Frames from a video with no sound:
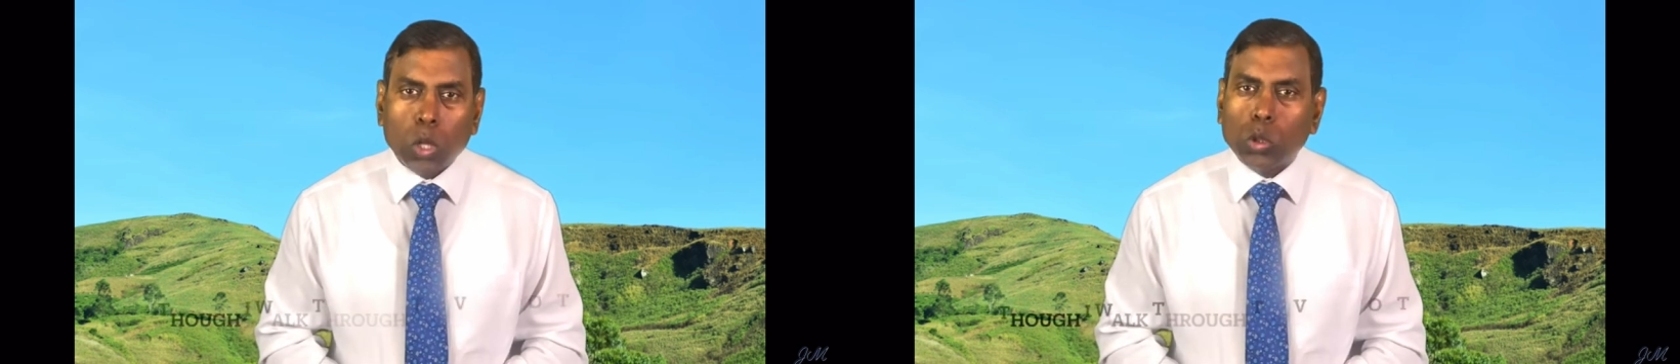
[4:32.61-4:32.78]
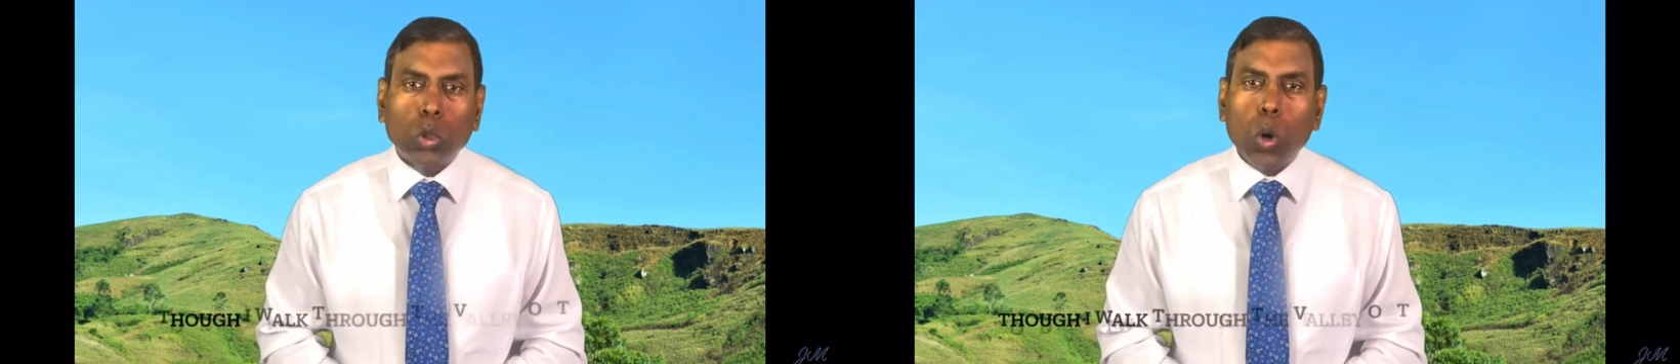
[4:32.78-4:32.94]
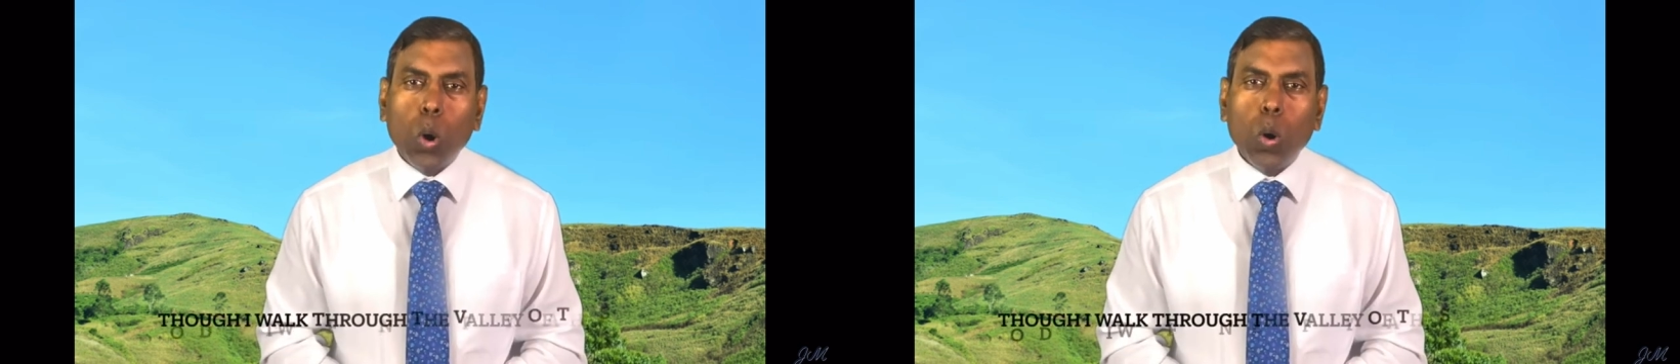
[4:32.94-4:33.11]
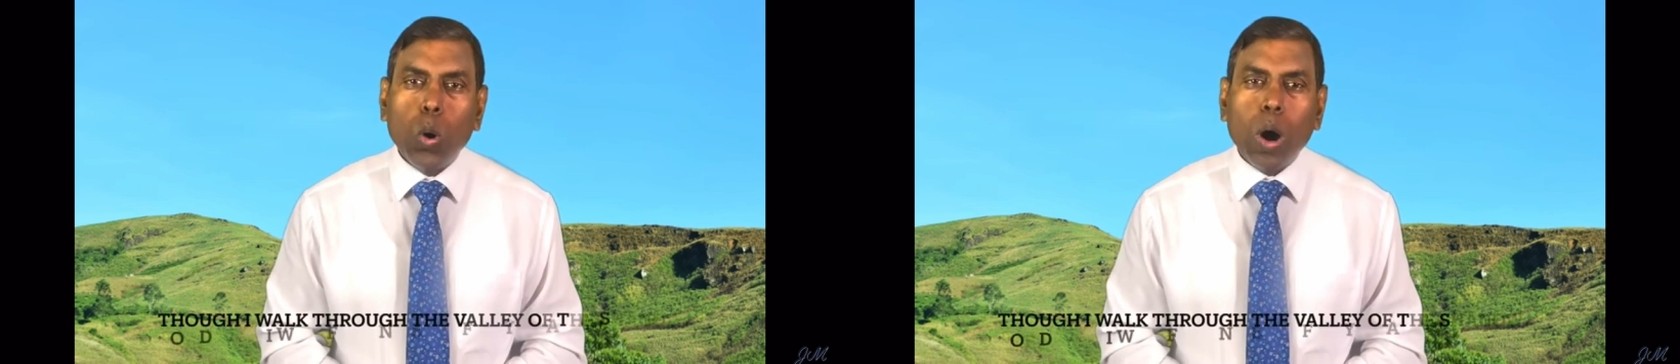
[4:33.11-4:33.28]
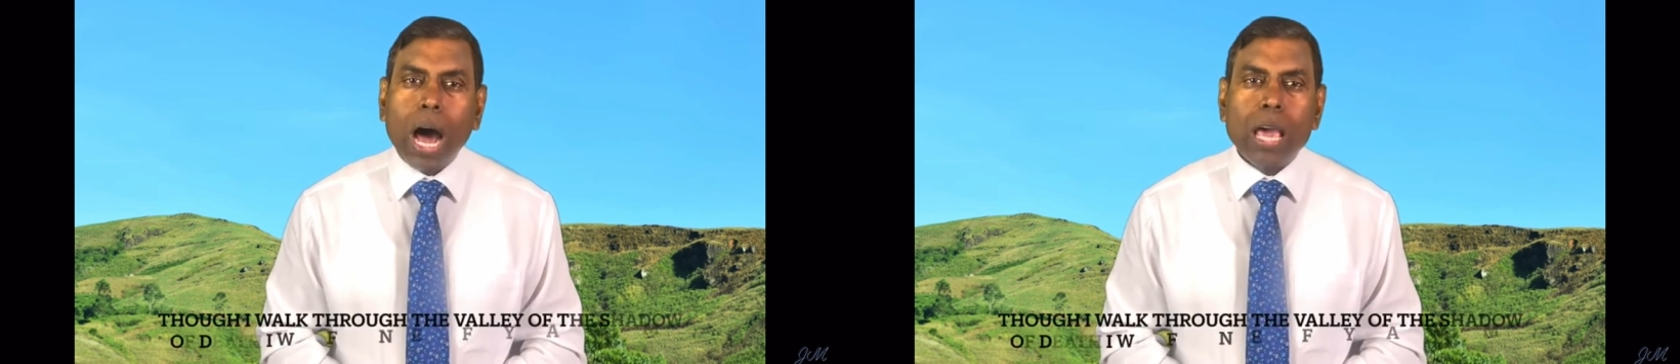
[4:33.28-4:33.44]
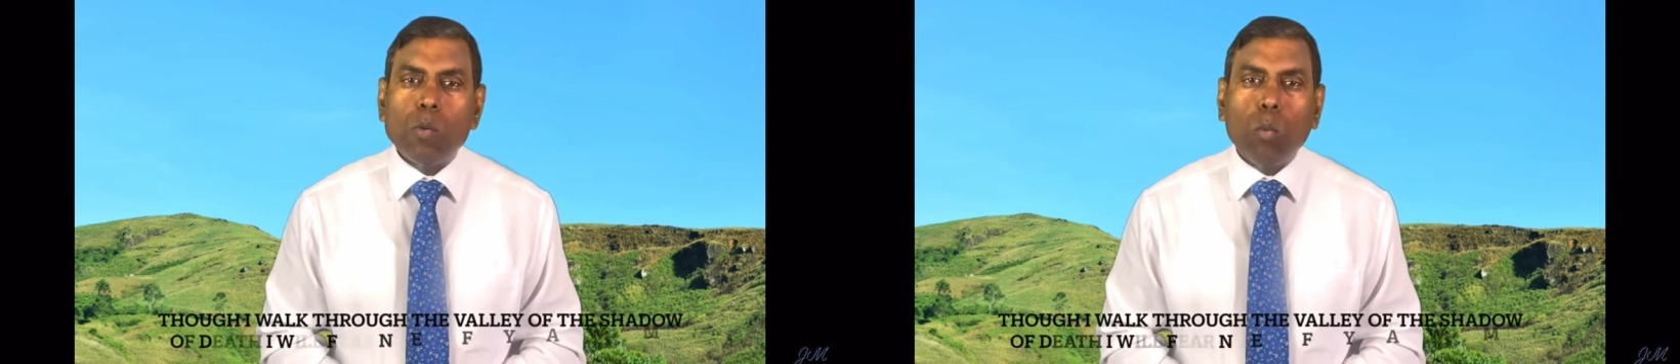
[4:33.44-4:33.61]
Though
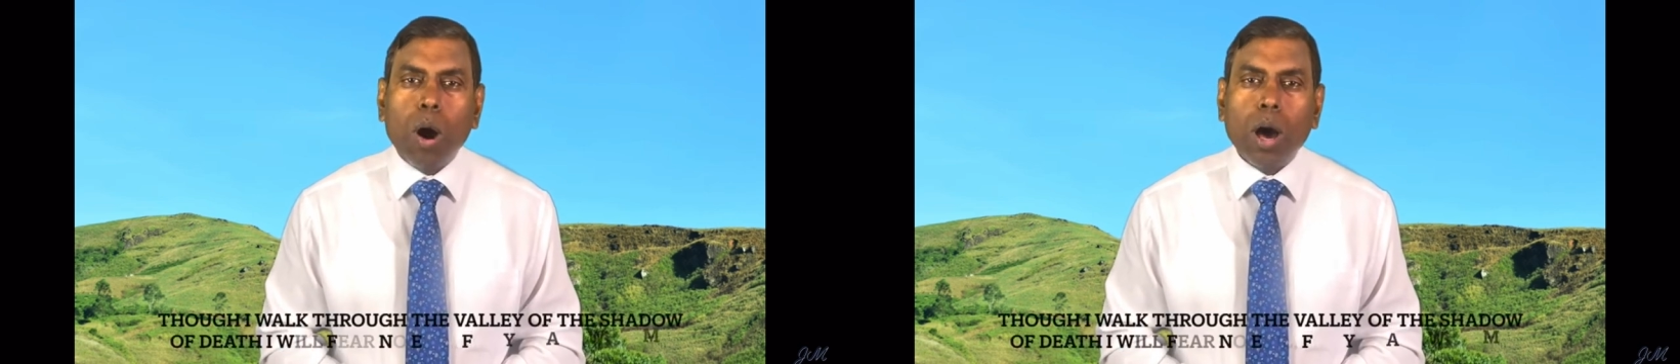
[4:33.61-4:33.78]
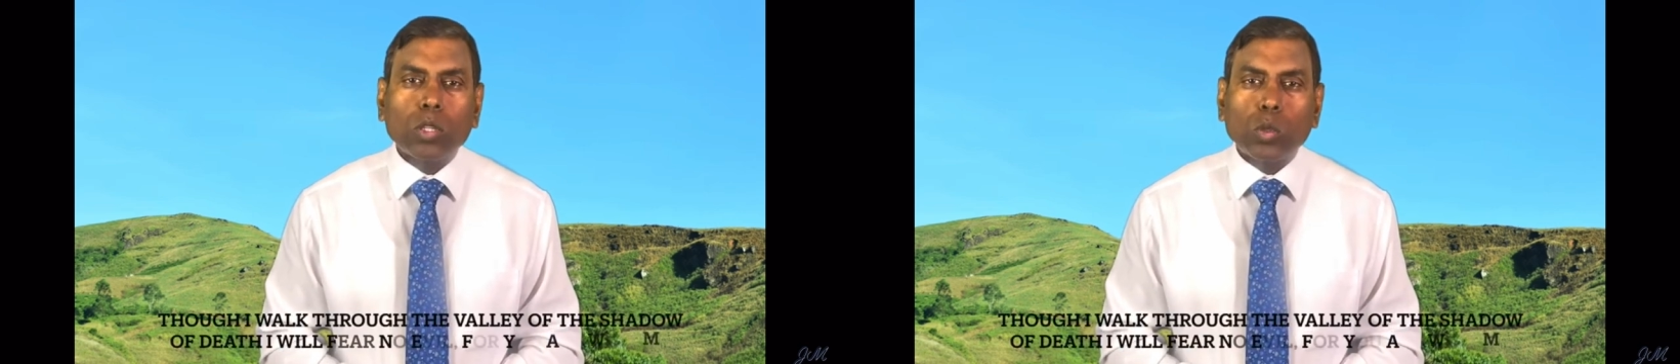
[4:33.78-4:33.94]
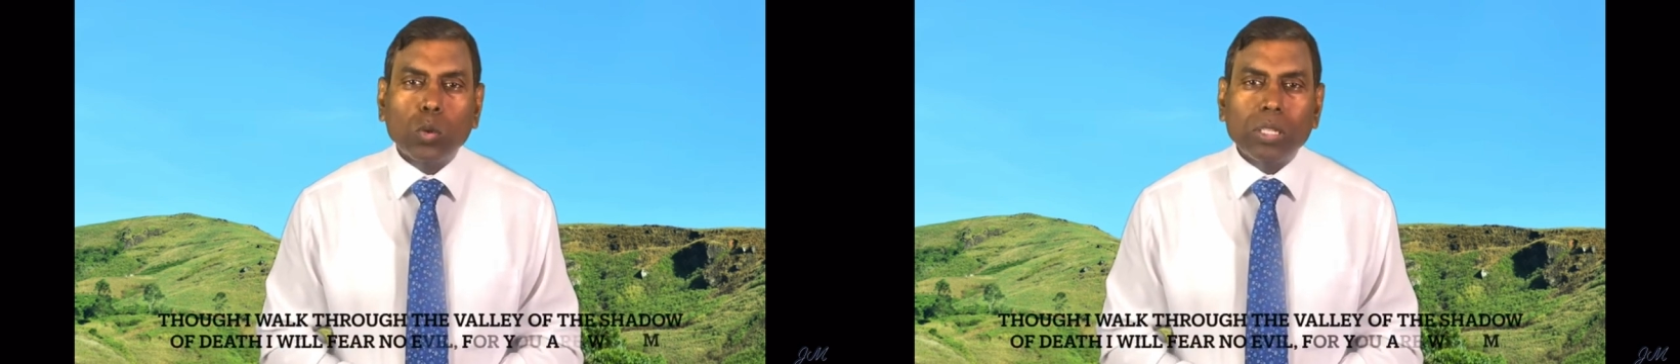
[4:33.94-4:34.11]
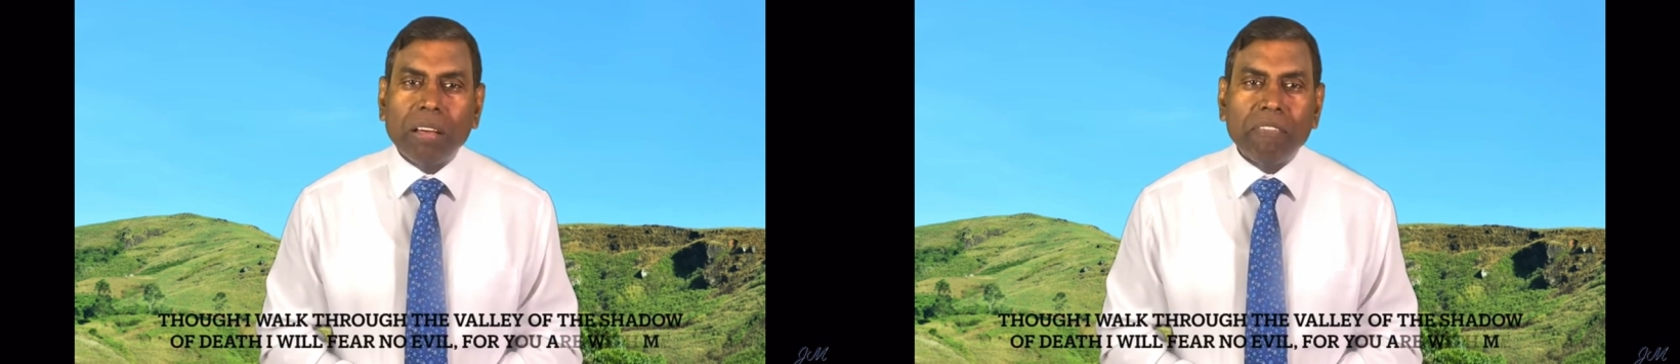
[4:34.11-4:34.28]
I walk through the